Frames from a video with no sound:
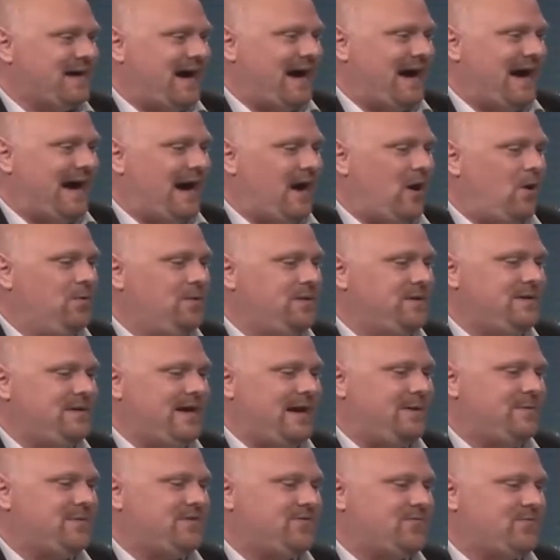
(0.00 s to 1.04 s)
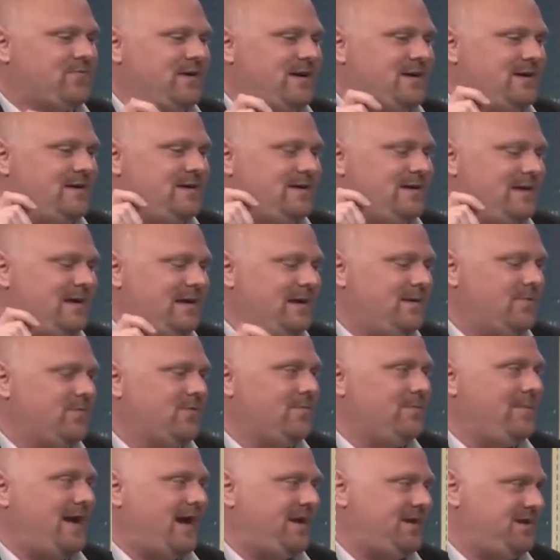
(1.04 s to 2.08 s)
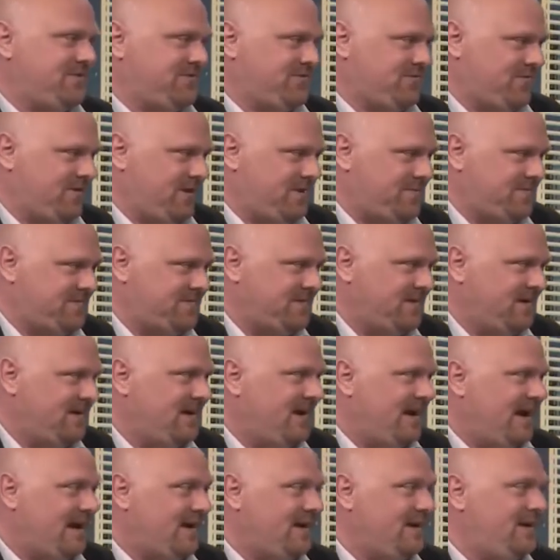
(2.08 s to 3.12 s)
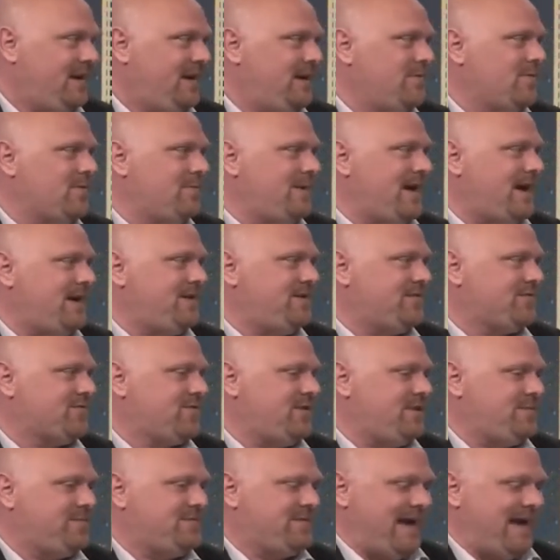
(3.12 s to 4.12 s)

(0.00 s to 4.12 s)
how the name is written in Hebrew manuscripts. And in Hebrew manuscripts,